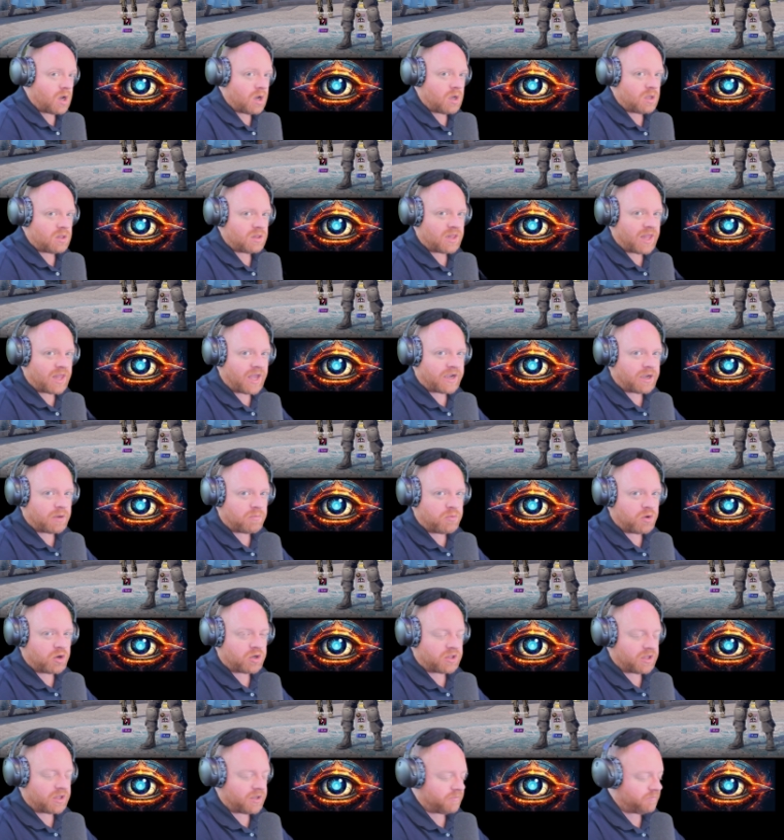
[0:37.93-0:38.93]
Like a
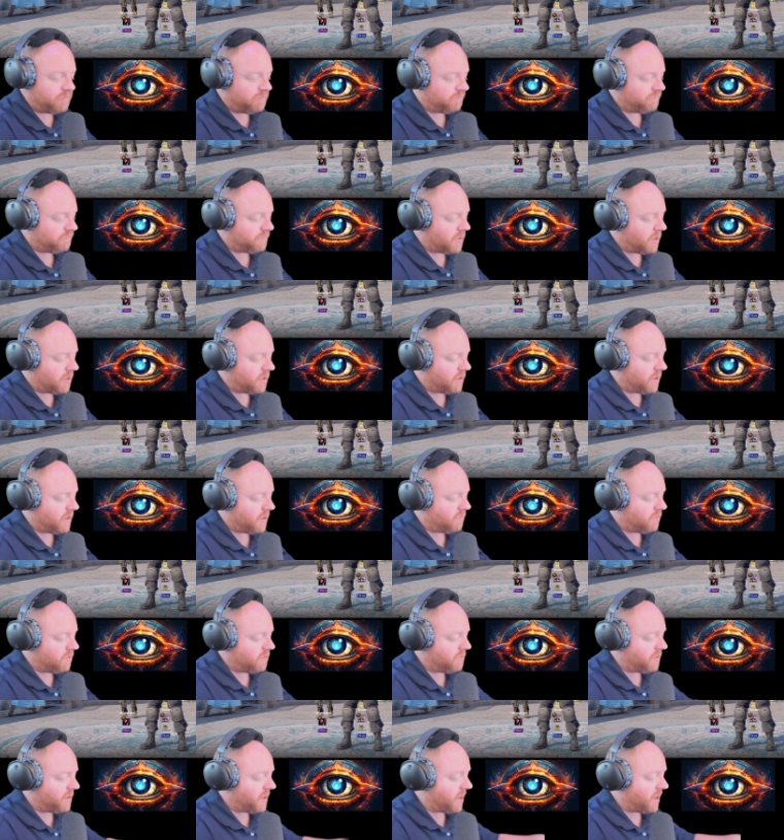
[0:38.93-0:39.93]
booklet. All right, what do
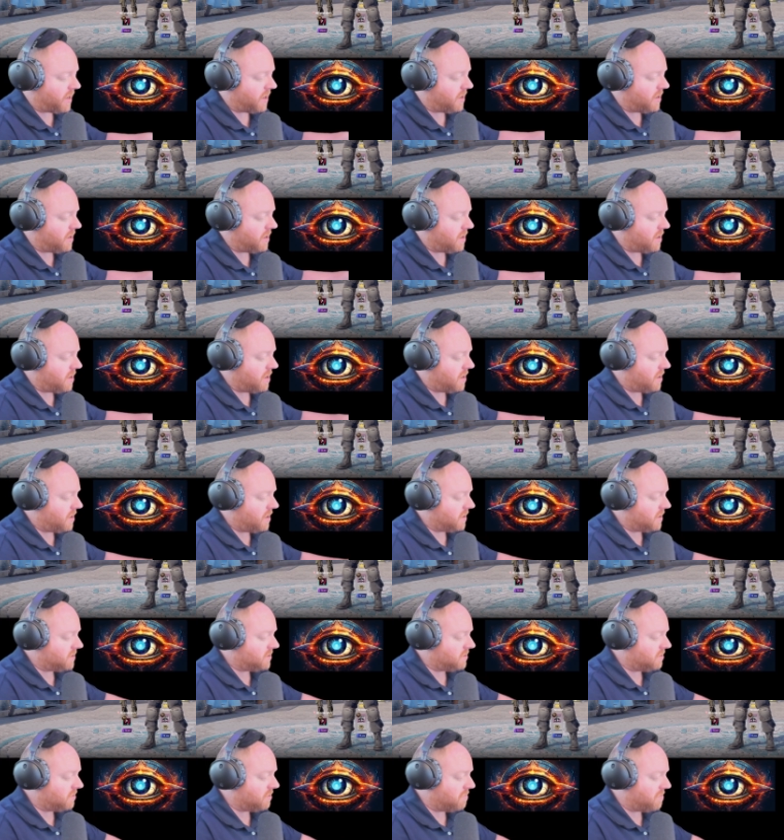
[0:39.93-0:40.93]
we got? Let's
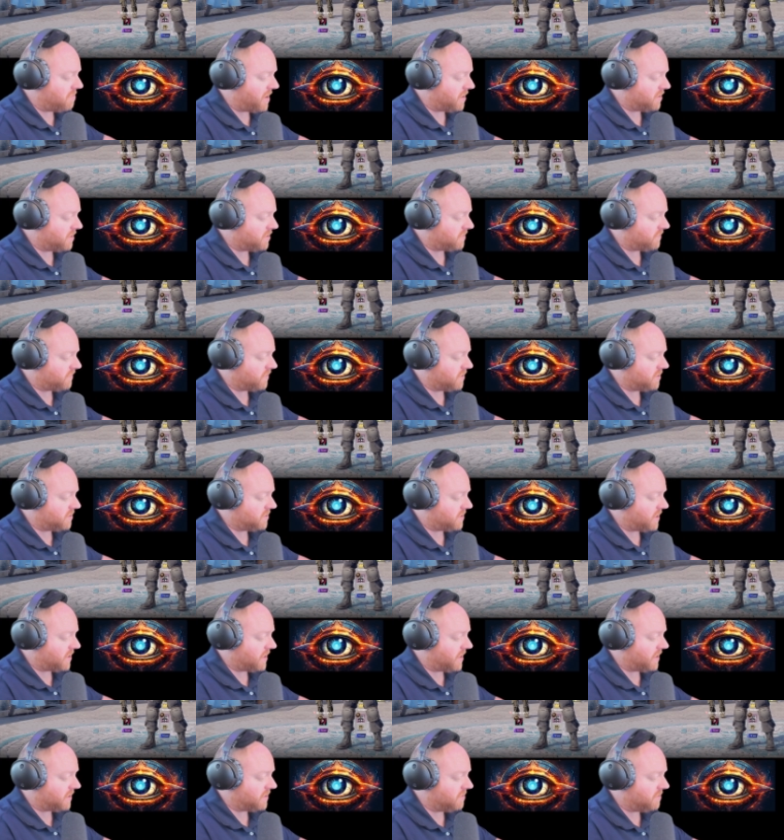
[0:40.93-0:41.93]
do the mouse first. I
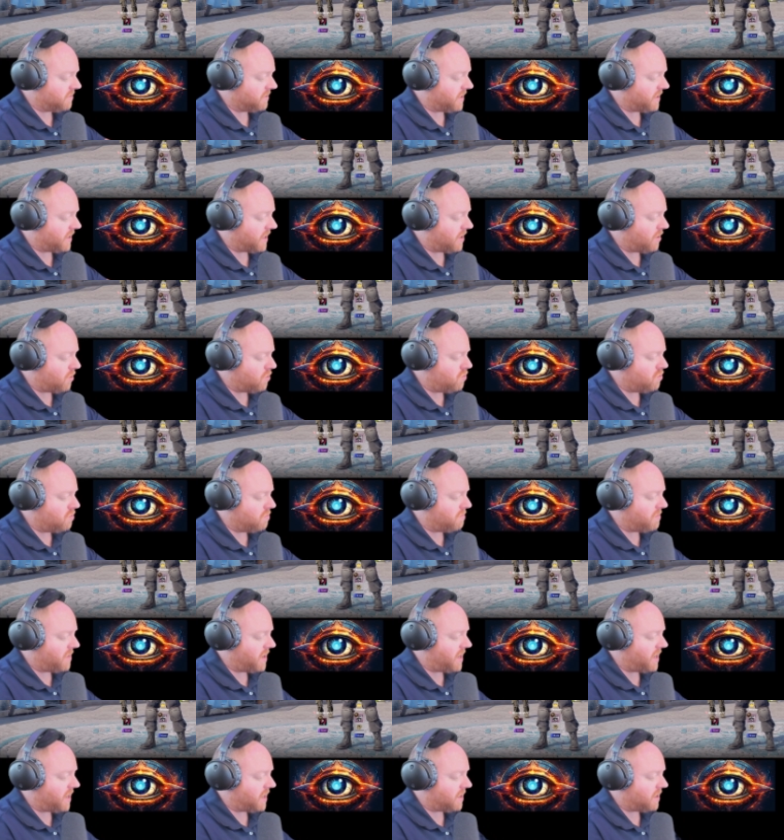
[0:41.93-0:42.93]
like doing that. Ooh,
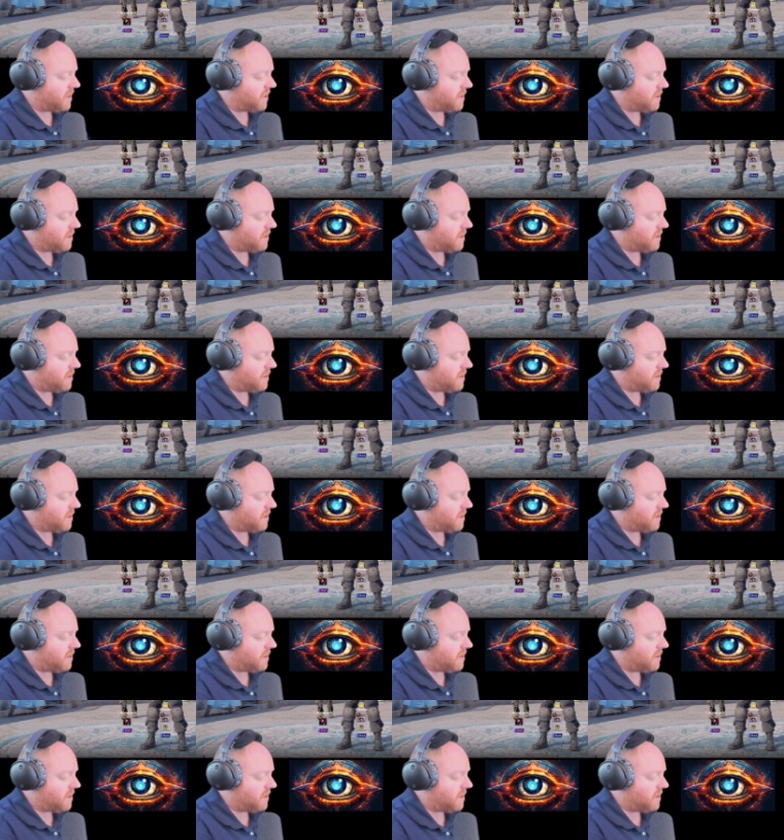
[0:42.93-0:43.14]
man.